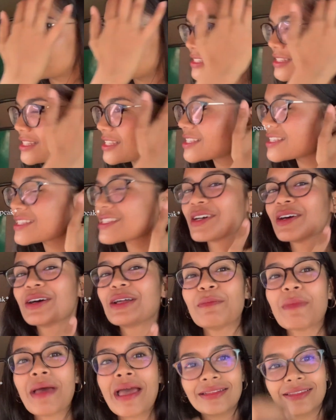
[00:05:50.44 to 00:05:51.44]
This is
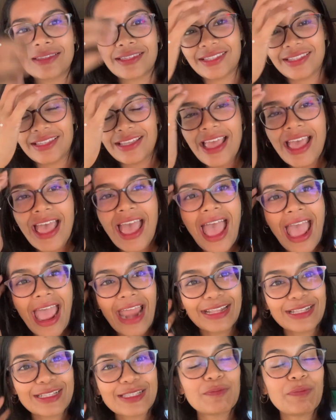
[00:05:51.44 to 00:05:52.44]
girl math at
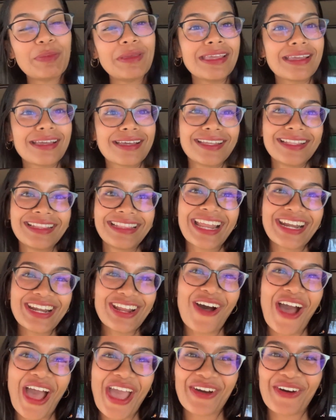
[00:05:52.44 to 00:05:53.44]
its peak that
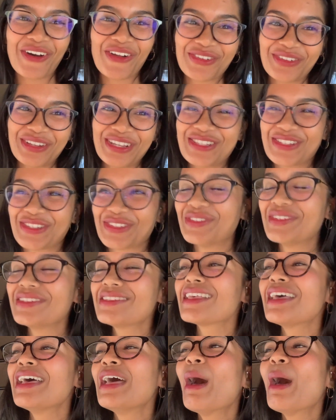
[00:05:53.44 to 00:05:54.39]
I always use,